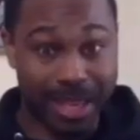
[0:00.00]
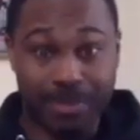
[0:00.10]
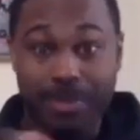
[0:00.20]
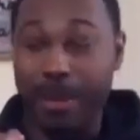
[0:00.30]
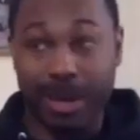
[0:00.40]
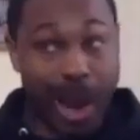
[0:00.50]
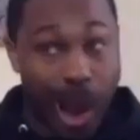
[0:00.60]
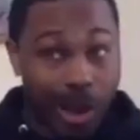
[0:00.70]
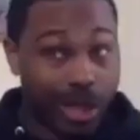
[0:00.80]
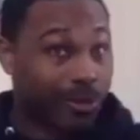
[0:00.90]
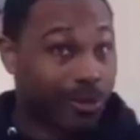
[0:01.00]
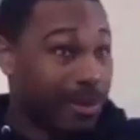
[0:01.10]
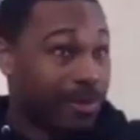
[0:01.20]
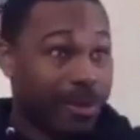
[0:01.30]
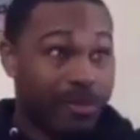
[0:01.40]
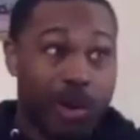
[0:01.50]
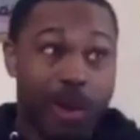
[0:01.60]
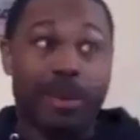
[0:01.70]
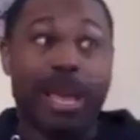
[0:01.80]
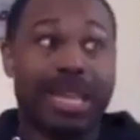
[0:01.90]
Yeah, yeah. All of them, them
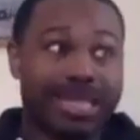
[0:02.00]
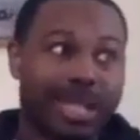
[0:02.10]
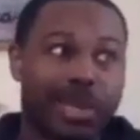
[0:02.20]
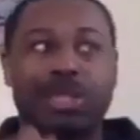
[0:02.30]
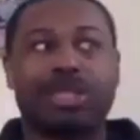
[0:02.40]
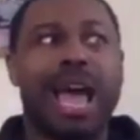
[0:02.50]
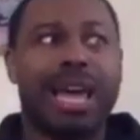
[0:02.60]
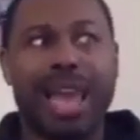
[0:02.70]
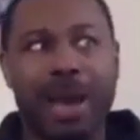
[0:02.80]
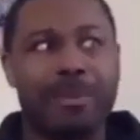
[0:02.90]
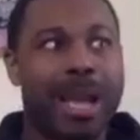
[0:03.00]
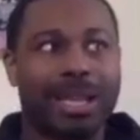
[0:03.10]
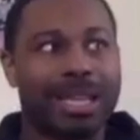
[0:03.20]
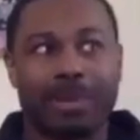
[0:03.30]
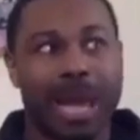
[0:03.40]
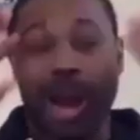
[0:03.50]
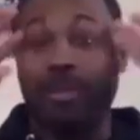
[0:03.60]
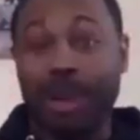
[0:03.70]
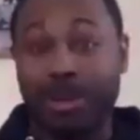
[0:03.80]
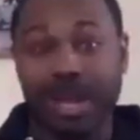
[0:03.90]
forming out, they sitting on the sideline, Mike and them. Like I
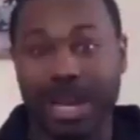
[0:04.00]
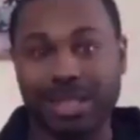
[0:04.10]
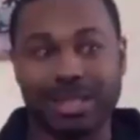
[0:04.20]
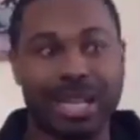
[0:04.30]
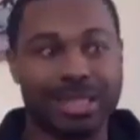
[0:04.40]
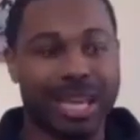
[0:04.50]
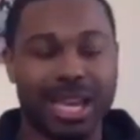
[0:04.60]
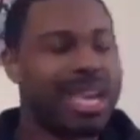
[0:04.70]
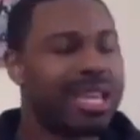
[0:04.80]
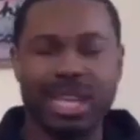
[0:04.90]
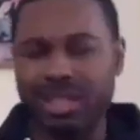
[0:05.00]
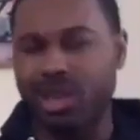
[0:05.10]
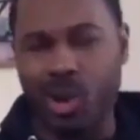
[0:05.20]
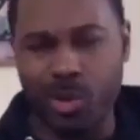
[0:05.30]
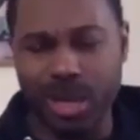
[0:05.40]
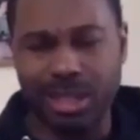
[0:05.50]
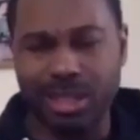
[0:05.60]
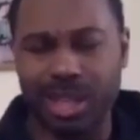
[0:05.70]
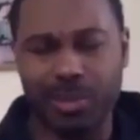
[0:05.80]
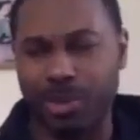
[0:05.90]
remember, like it's yesterday. Then score rest
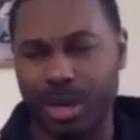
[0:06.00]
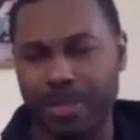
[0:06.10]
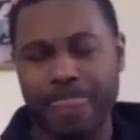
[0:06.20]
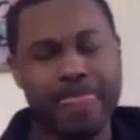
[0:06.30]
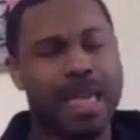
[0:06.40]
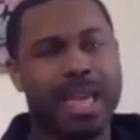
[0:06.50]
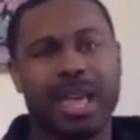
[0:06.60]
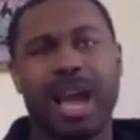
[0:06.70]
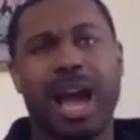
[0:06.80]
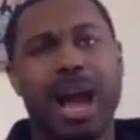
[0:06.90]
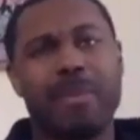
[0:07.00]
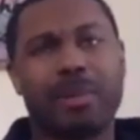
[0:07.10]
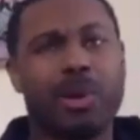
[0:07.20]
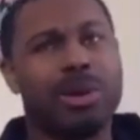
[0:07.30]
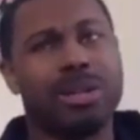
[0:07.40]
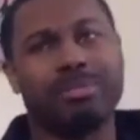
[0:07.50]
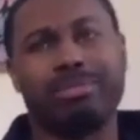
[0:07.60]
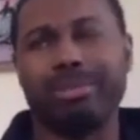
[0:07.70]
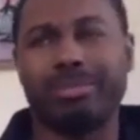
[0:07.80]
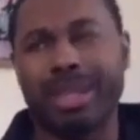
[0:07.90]
another point. I'm going
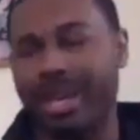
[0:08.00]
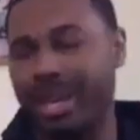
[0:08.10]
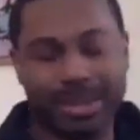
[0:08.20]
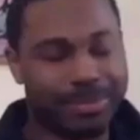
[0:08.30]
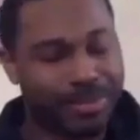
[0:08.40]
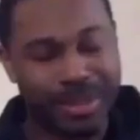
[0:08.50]
killing.